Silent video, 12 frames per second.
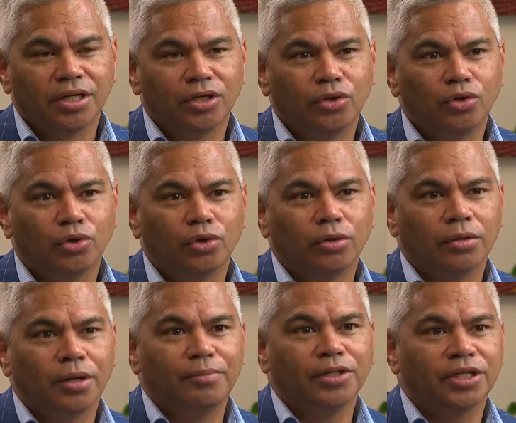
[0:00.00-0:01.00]
your
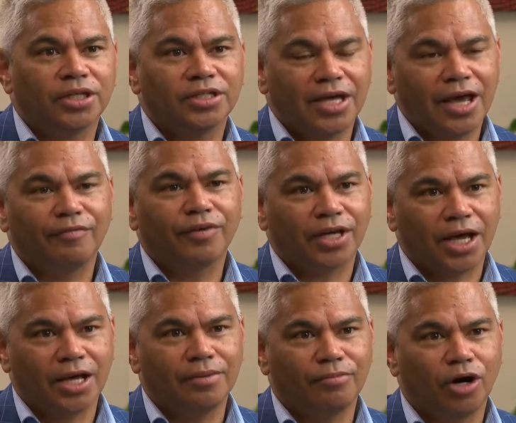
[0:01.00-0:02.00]
ability to
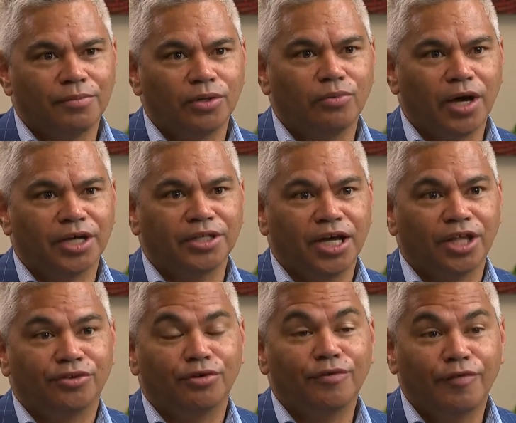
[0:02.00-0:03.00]
advocate might be wound down
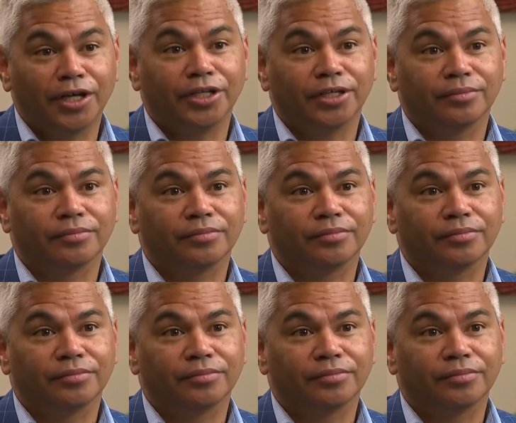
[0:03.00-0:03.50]
through funding?